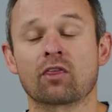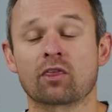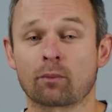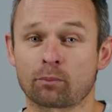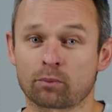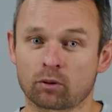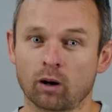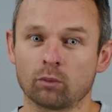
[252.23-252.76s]
The
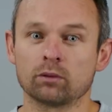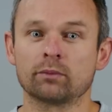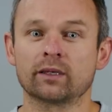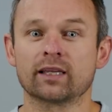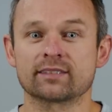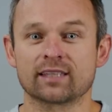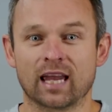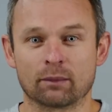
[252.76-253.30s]
problem
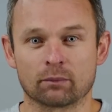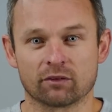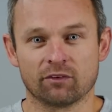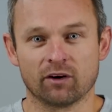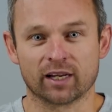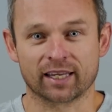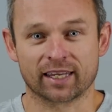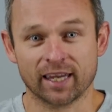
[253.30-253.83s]
gets
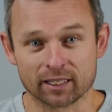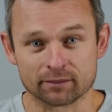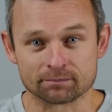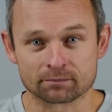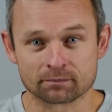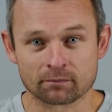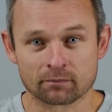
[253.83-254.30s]
amplified again.